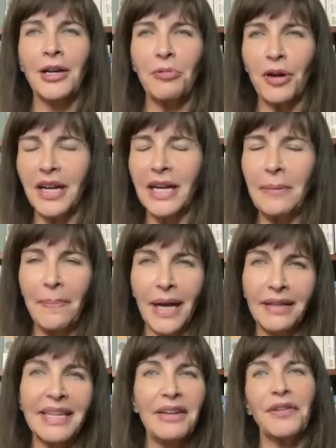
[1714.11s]
we're going to
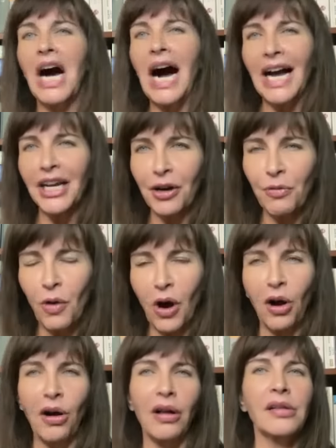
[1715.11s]
build even higher
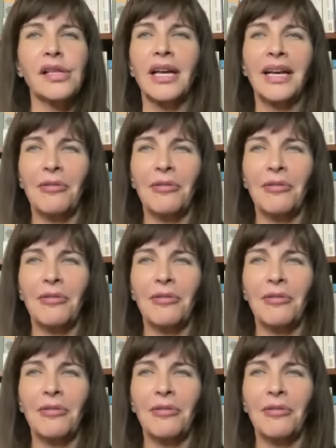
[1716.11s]
walls,